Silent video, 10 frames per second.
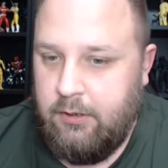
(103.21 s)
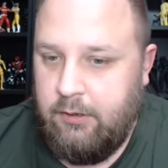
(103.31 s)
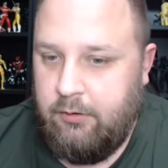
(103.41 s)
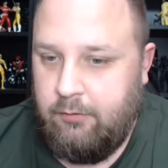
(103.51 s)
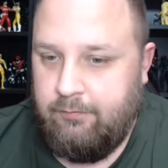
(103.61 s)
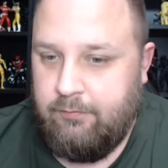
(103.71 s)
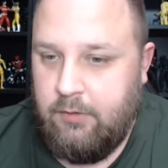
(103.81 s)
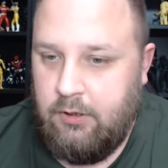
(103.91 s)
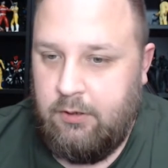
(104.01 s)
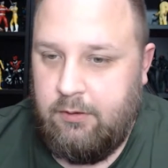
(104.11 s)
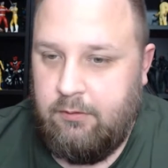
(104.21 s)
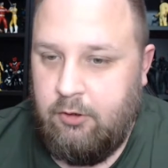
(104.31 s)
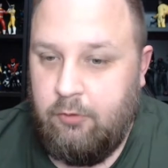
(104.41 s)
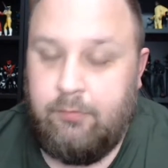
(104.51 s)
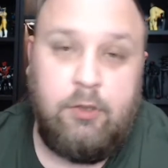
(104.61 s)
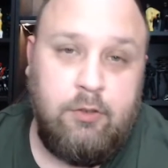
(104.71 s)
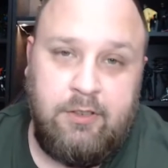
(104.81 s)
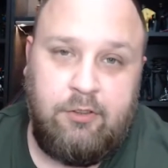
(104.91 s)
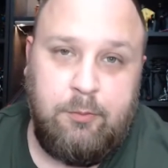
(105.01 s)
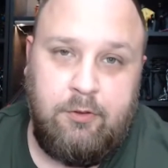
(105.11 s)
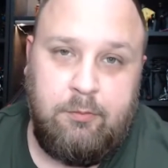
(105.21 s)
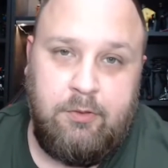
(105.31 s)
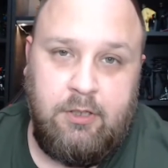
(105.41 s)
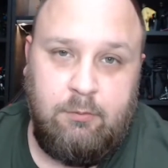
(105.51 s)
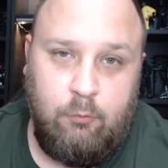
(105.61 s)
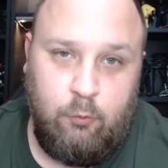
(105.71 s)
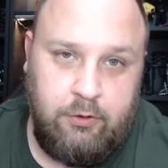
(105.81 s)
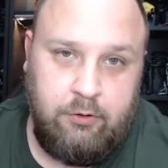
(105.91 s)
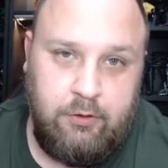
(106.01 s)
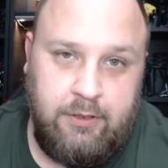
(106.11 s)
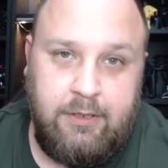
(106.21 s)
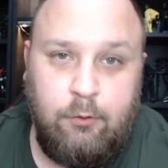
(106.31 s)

So, hopefully you got to spend some time with your dad.